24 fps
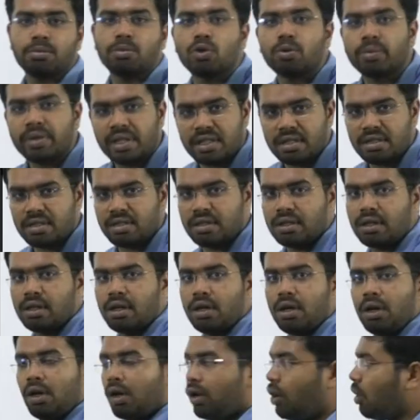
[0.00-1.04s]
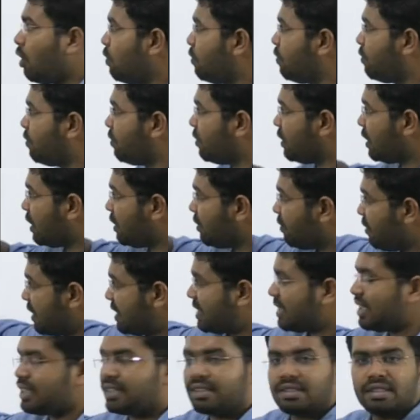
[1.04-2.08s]
movements of
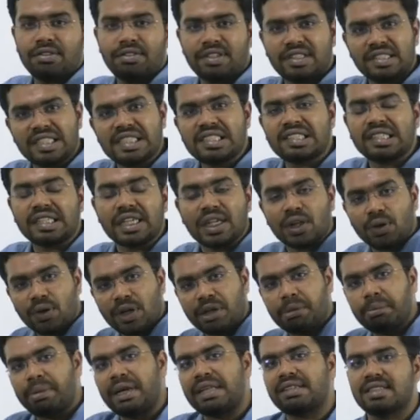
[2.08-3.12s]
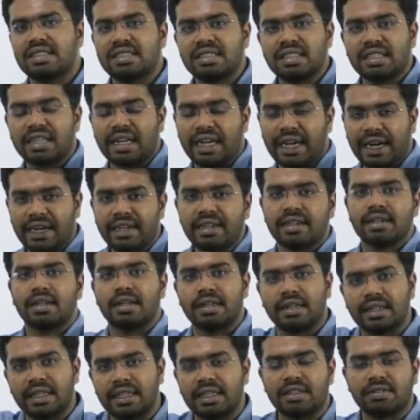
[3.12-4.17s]
vessels including passenger and
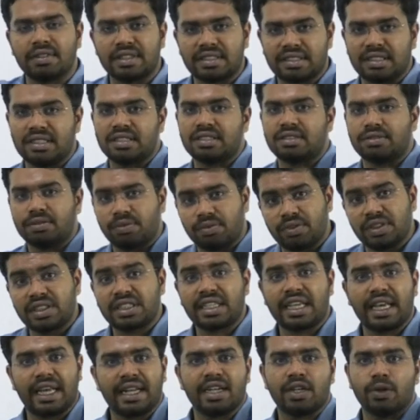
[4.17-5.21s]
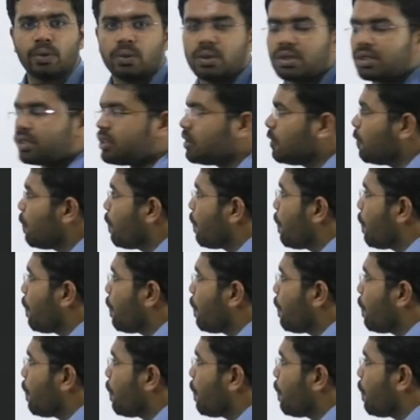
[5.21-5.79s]
container vessels which carry goods,